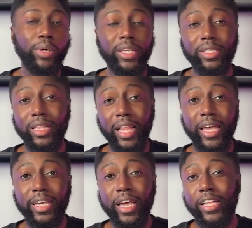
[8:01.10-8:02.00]
is
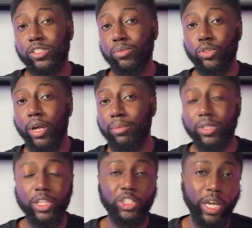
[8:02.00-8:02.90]
like and subscribe to the
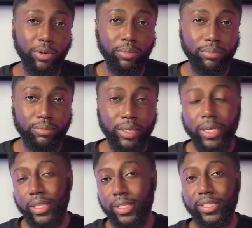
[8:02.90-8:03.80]
channel.
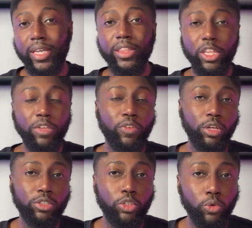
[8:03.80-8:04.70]
And the second thing you've
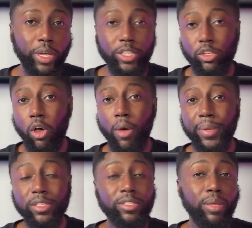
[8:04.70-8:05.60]
got to do is
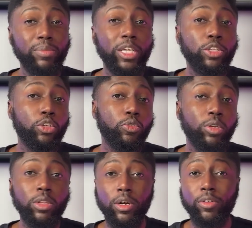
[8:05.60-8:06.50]
comment something
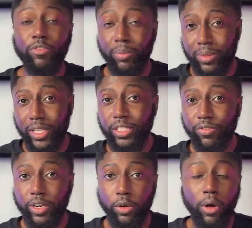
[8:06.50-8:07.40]
new you learned from this
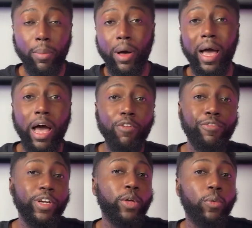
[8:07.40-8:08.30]
video about how
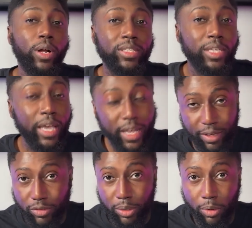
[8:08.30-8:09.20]
funny works
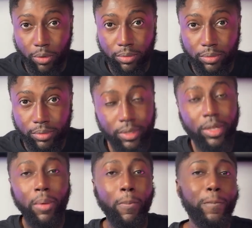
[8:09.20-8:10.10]
at the 5ers.
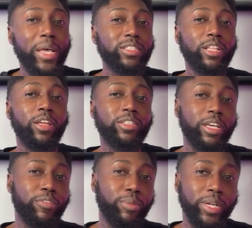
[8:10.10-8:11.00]
Best of luck to
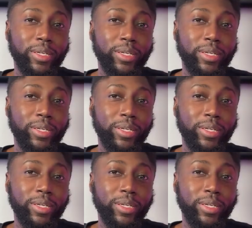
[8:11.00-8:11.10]
everybody.